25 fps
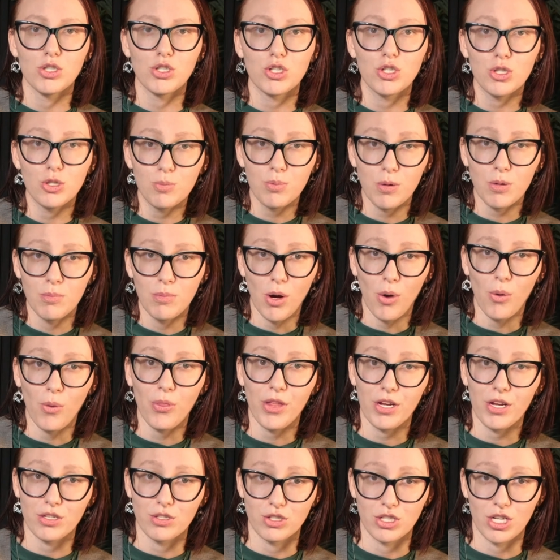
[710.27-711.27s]
to promote
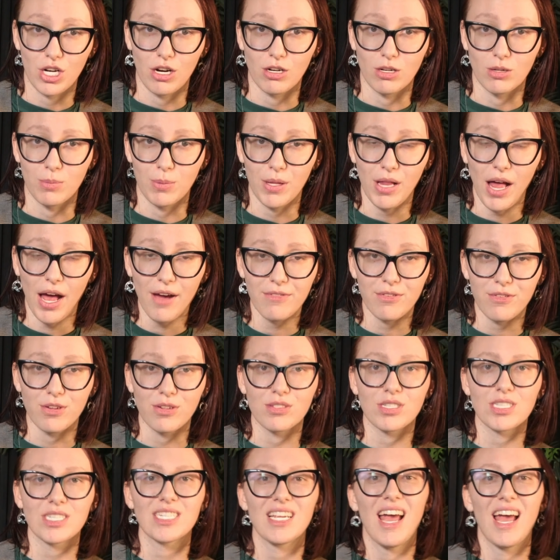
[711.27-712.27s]
their charitable
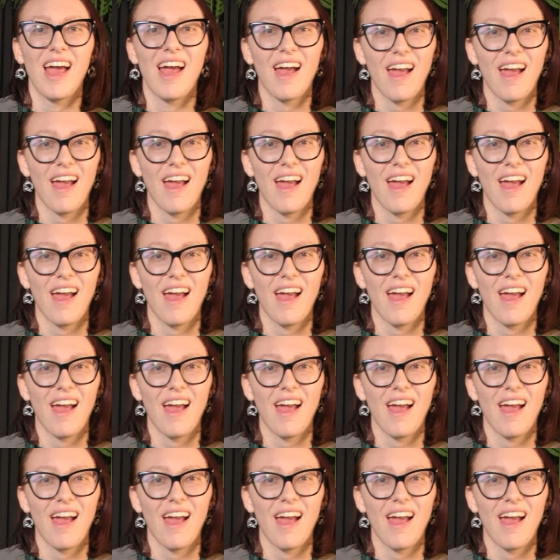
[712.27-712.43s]
efforts,